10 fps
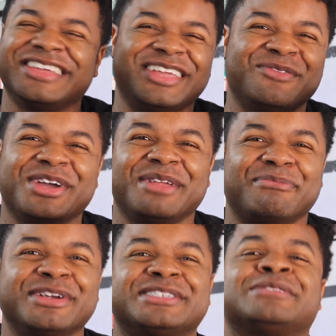he went and
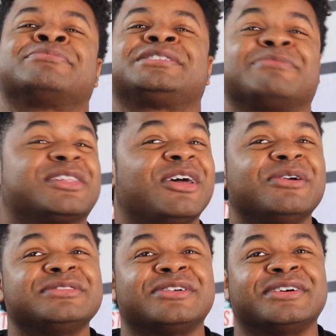put some some
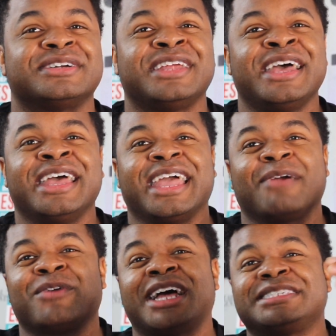clothes on
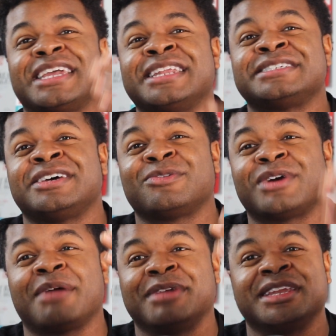and when i say in his underwear
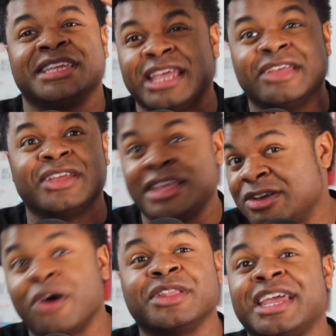i mean he he
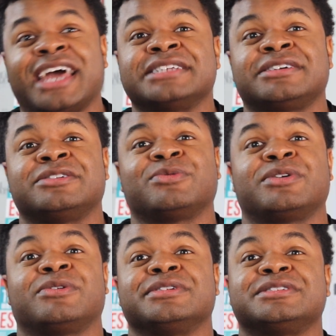only had his
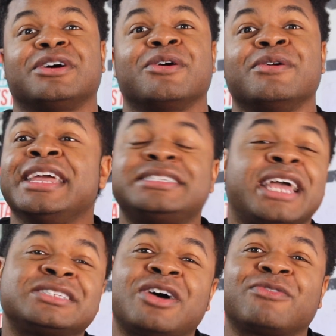underwear on so he
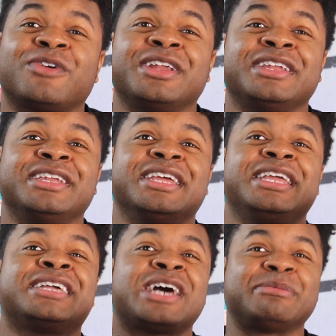takes off running
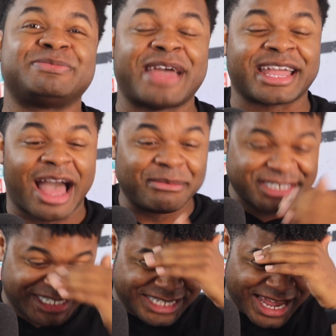he comes back i'm
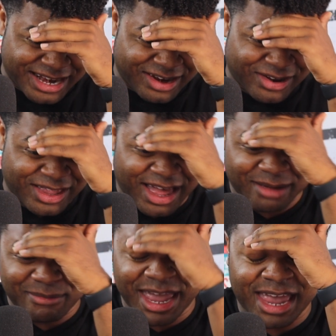just standing there
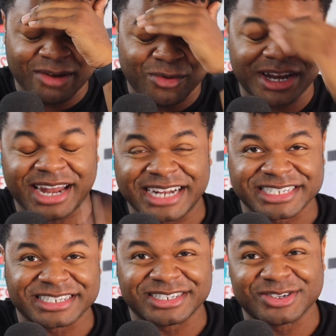like man what did i
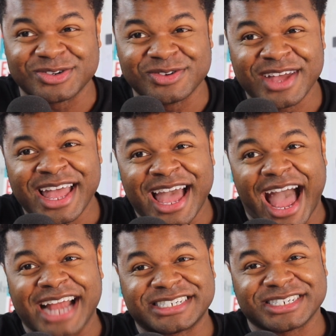just do
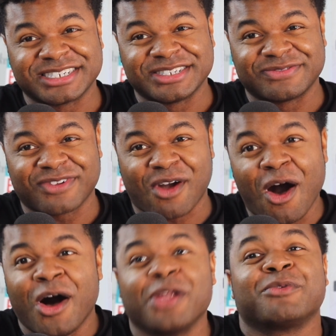i should have
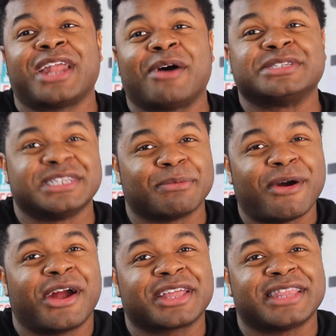called when i was in the
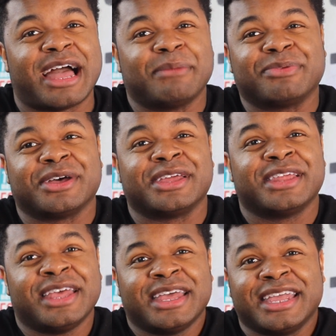parking lot but
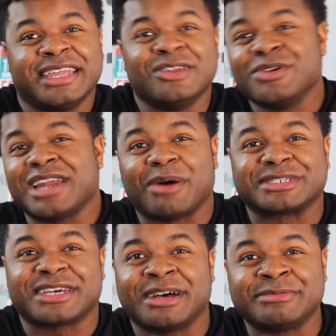he knew that I was
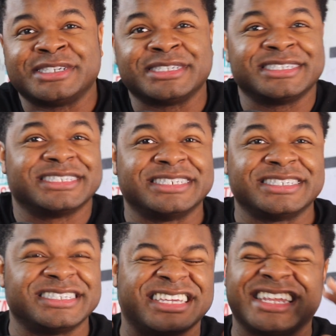coming,
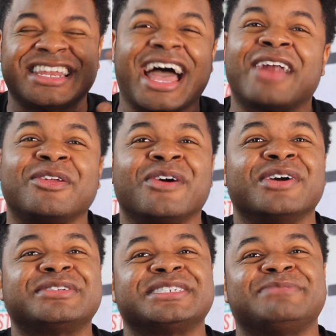and and I don't know. It
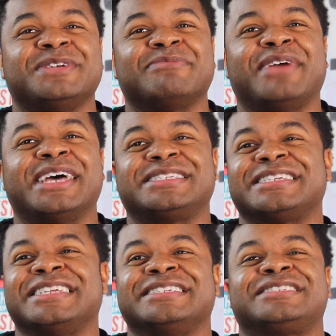was just a big mess,
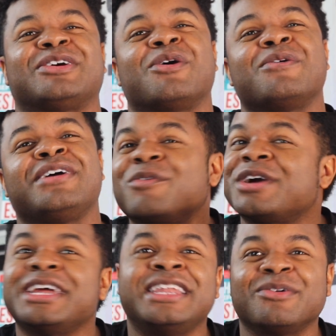and so we're
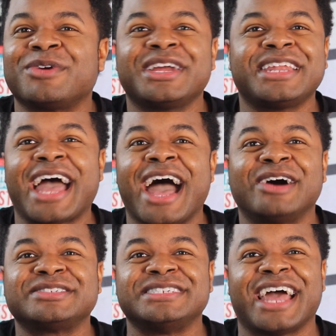in we're in the
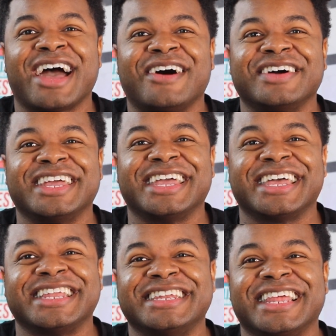house now,
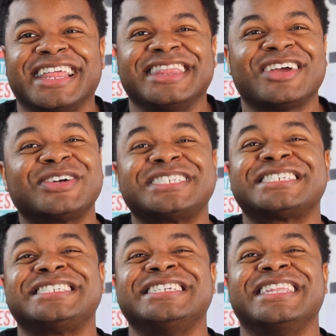and there was
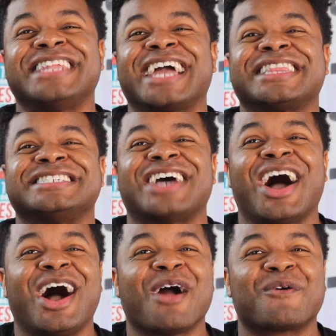just like this
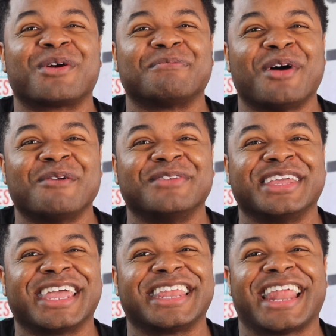awkward
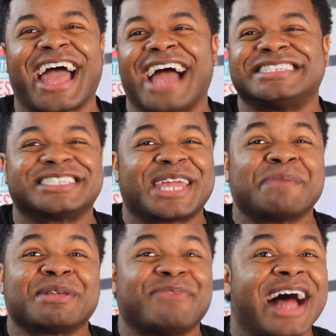moment, and I just
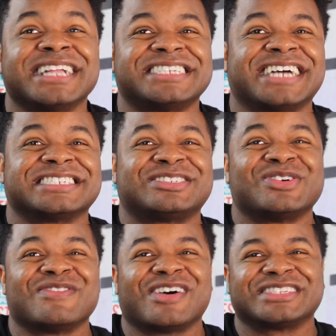kept apologizing to
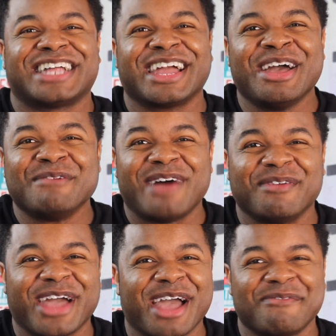him. I was like, "My
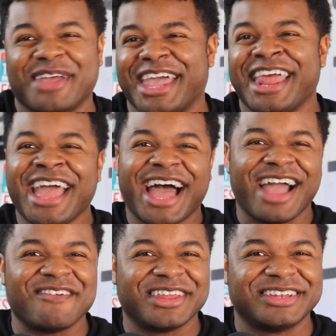bad, man.
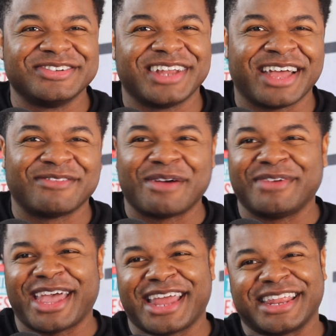I didn't mean to do that. My
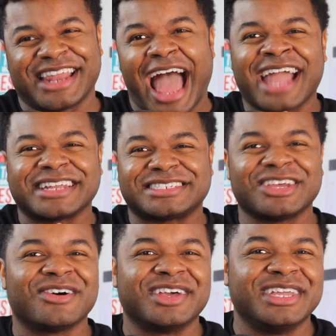bad." And I could
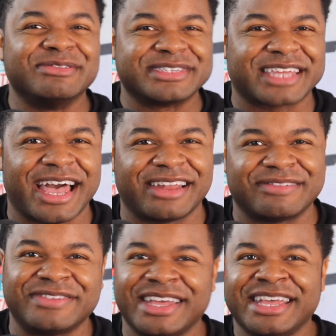tell he was kind
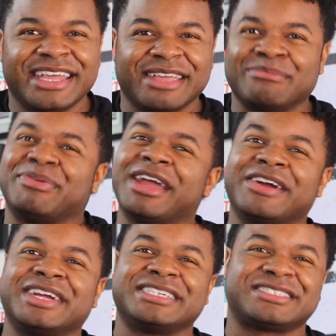of
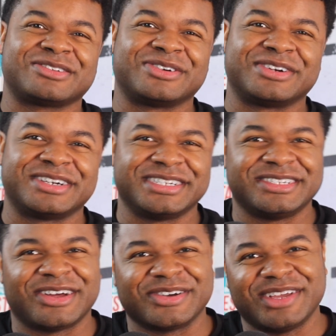embarrassed, or you
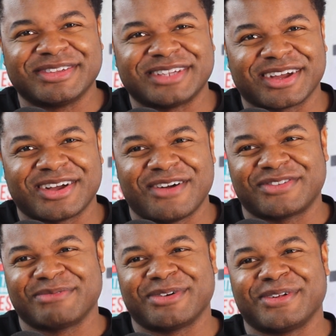know, he was
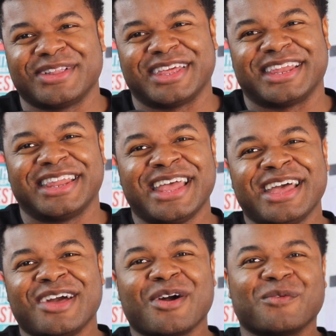uncomfortable, and
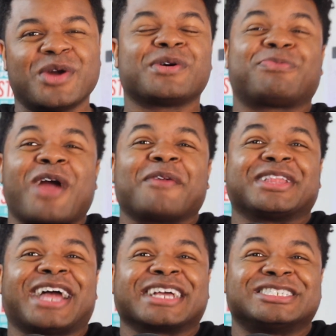we were probably
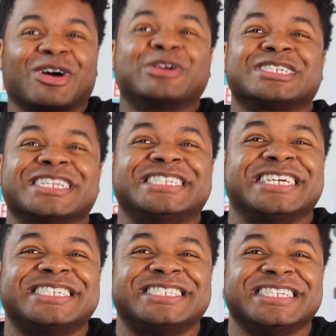like socially
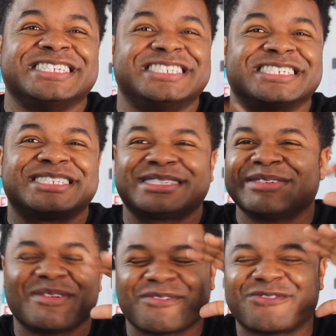distanced just
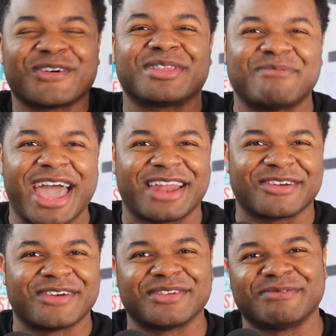for the matter
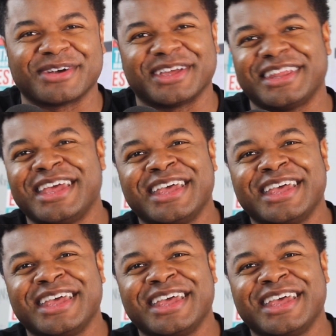of it, but